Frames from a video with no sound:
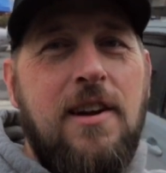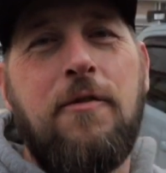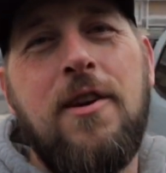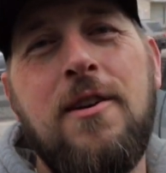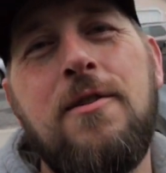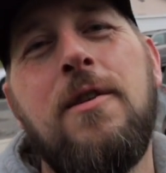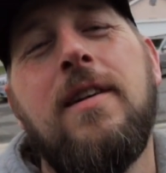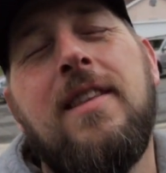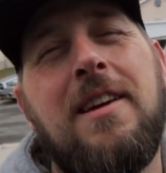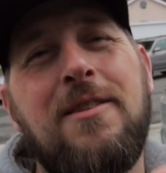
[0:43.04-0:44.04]
And if you're new,
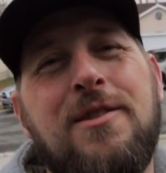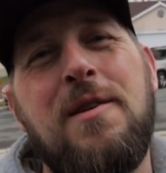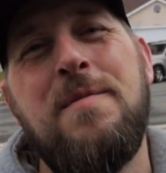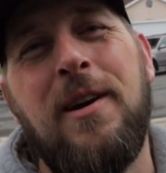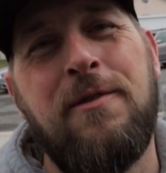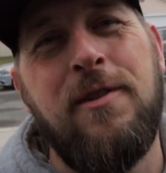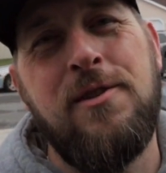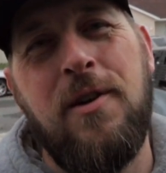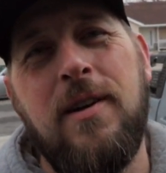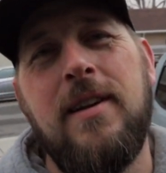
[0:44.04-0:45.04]
thank you so much for
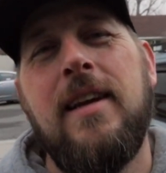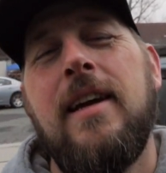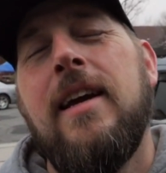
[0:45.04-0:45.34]
joining.